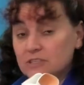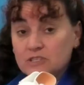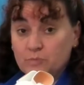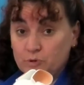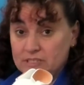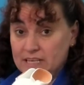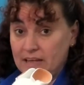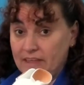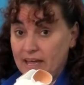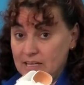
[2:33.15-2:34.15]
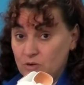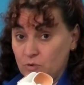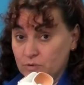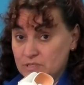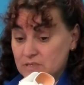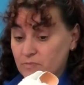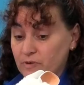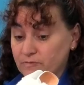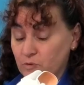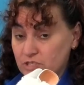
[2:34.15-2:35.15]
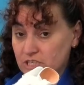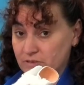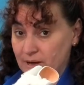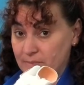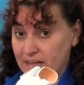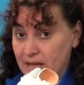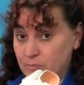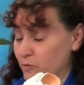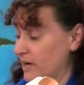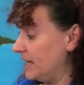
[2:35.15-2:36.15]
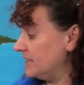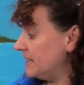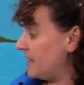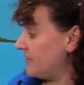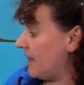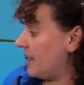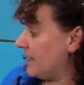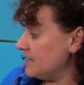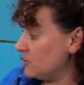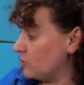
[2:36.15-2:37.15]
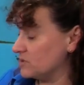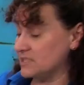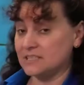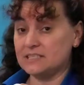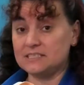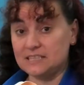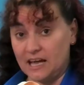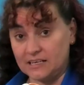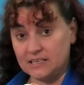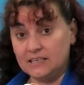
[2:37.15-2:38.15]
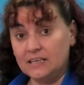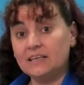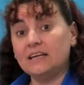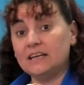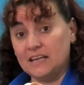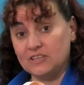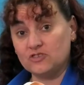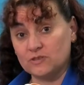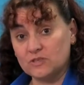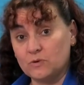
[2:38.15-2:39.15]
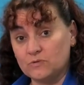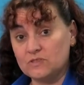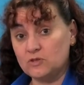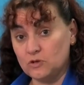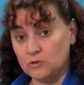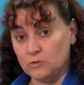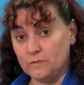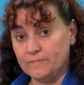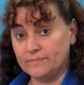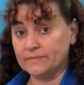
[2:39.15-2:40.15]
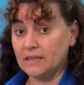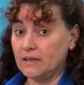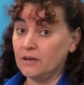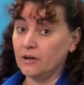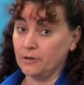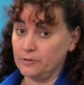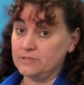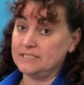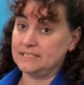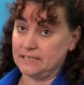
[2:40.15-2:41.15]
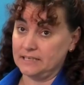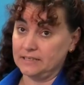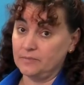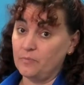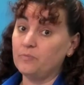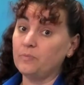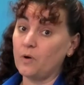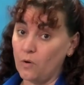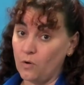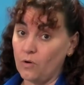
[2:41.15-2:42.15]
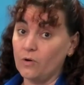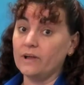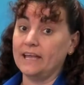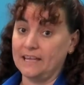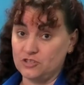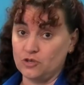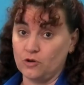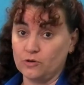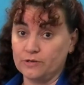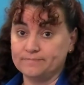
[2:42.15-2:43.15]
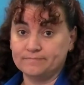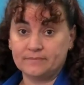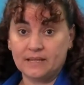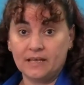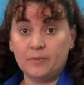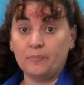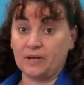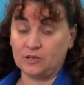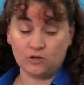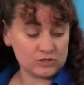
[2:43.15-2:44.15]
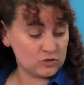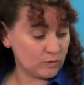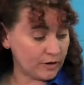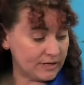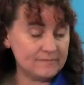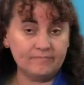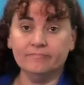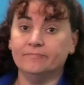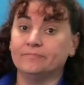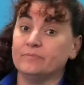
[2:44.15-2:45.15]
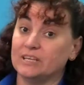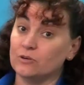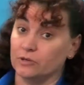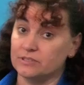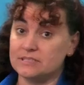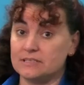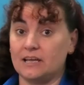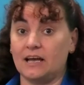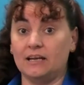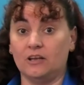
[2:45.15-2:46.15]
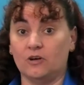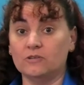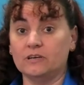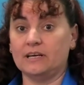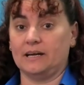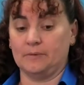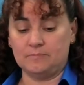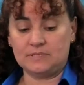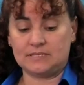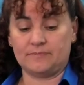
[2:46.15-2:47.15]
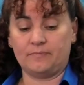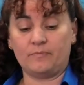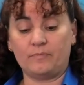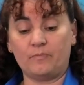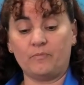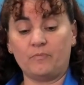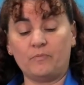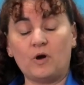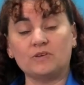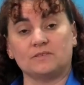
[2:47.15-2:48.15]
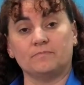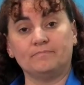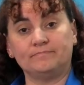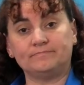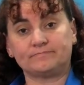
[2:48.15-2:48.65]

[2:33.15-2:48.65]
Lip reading: to put down the acorns before she grabbed the apple, and now the acorns are stuck in Hedgehog's quills too. Oh dear, poor Hedgehog. But not to worry, because along comes Possum.